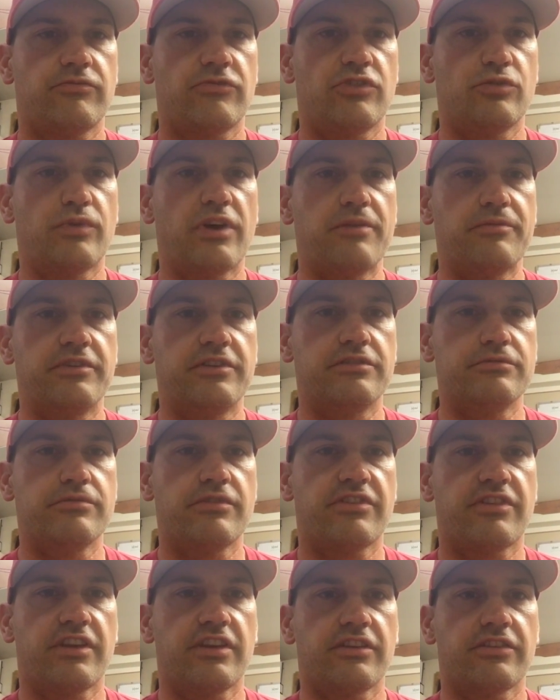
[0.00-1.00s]
the way we do
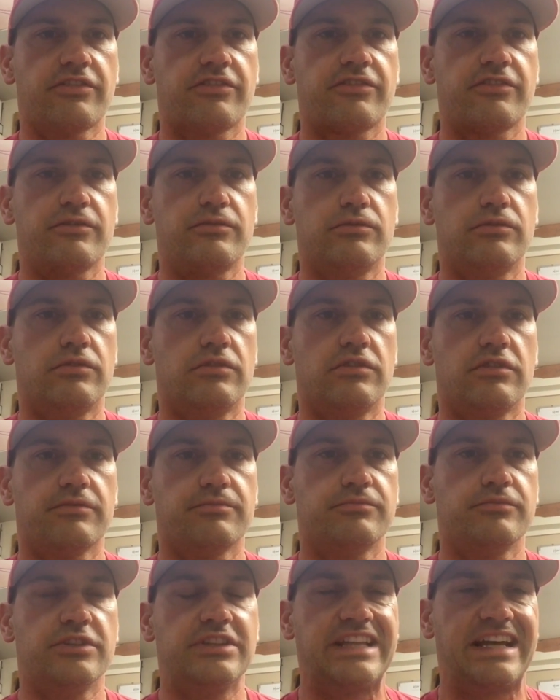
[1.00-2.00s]
things or
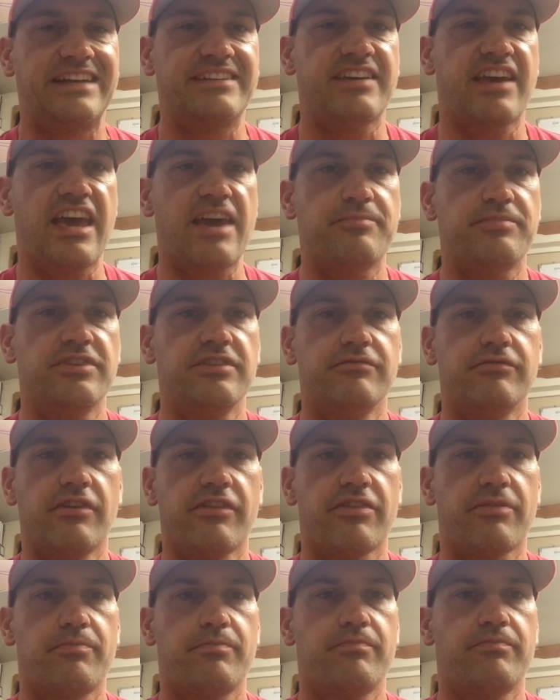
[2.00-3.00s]
we're not happy
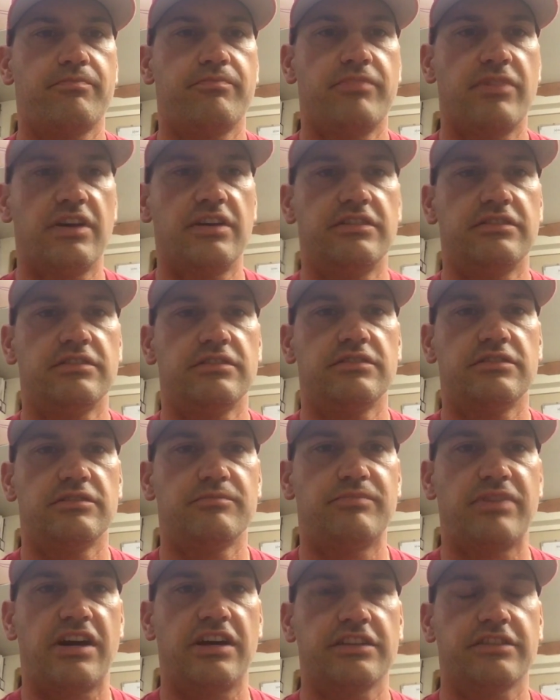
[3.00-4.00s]
with uh, a
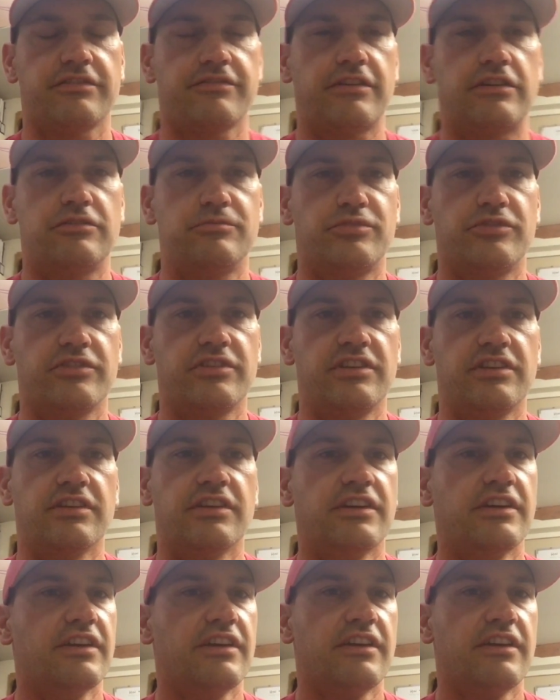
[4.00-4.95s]
part of our body,